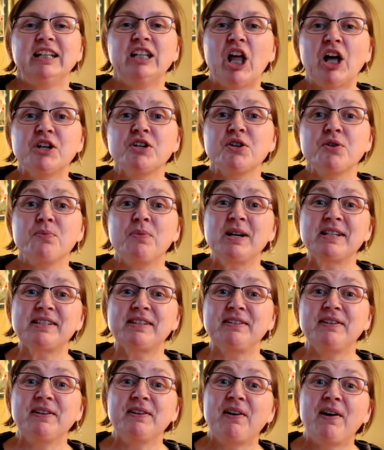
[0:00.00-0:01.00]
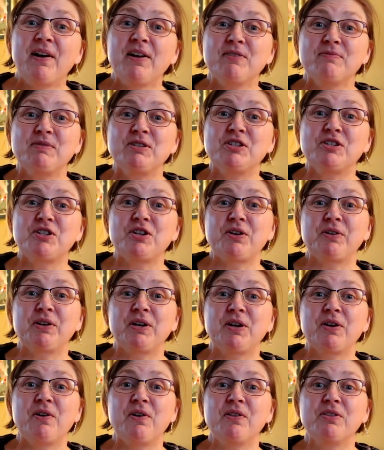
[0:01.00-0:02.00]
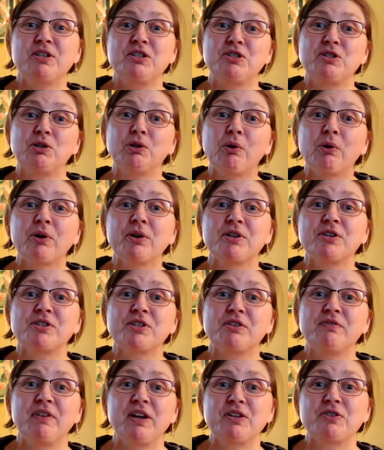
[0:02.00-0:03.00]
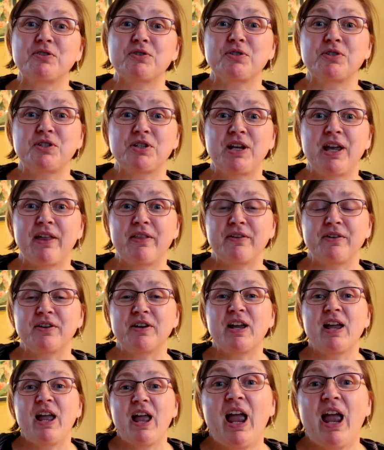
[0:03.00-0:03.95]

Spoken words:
London Westy and I have been sharing all these glorious adventures together.